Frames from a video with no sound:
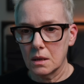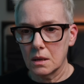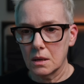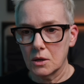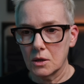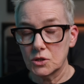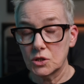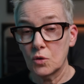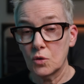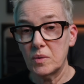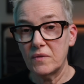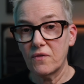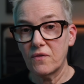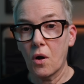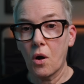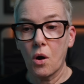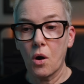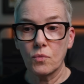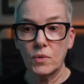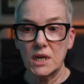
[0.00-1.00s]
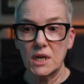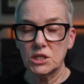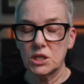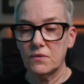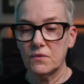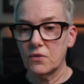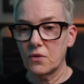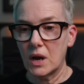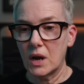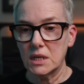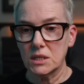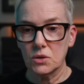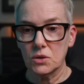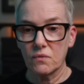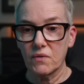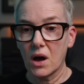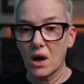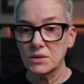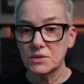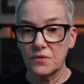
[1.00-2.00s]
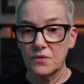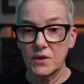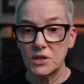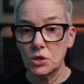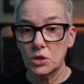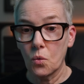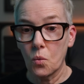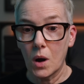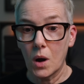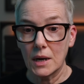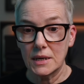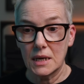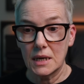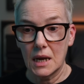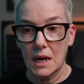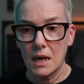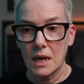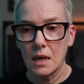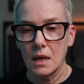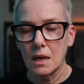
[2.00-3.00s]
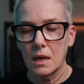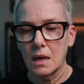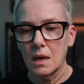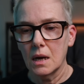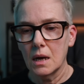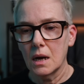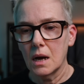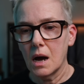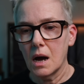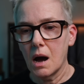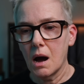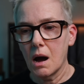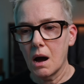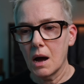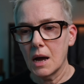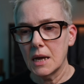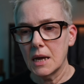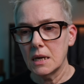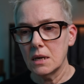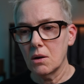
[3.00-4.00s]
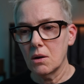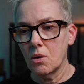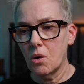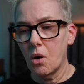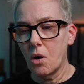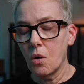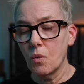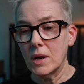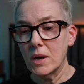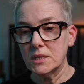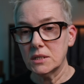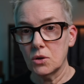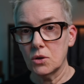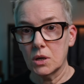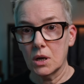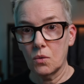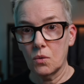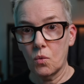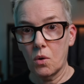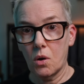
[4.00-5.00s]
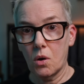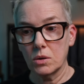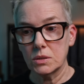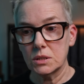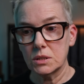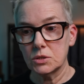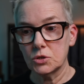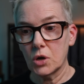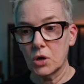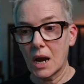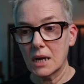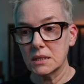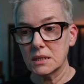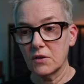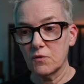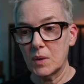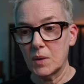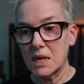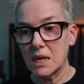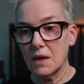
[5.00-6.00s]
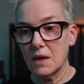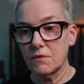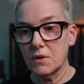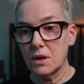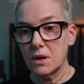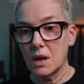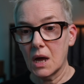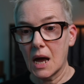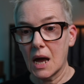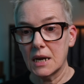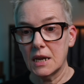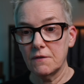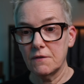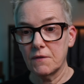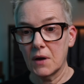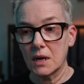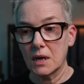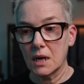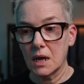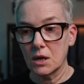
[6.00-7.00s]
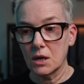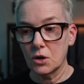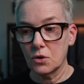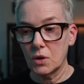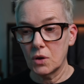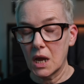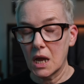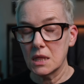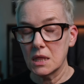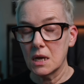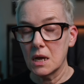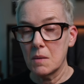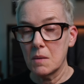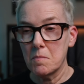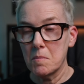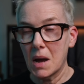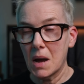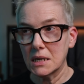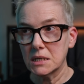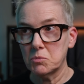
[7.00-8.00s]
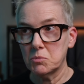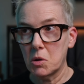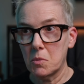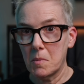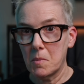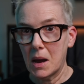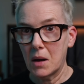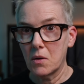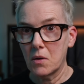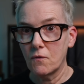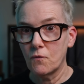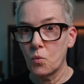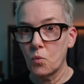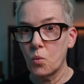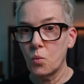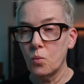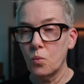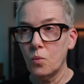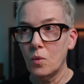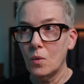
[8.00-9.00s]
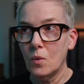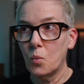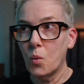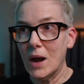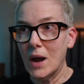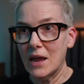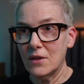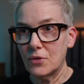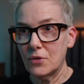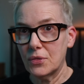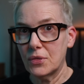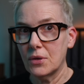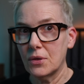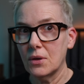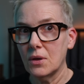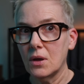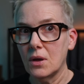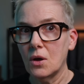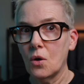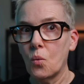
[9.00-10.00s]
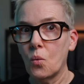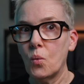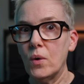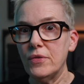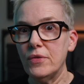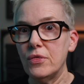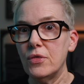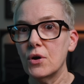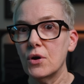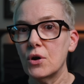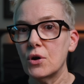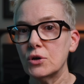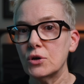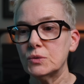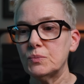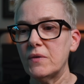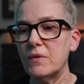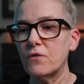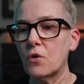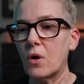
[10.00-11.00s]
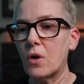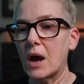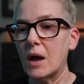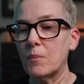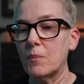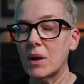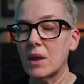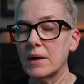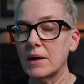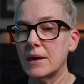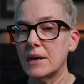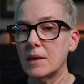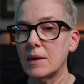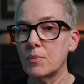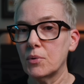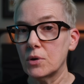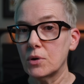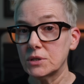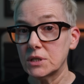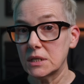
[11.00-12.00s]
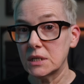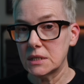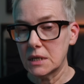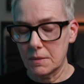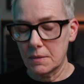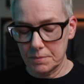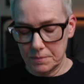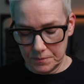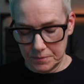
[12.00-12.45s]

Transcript: So before reaching for any sort of artificial widening, I always look at what tracks I've been given and if I can create the maximum amount of width with those before I apply any processing.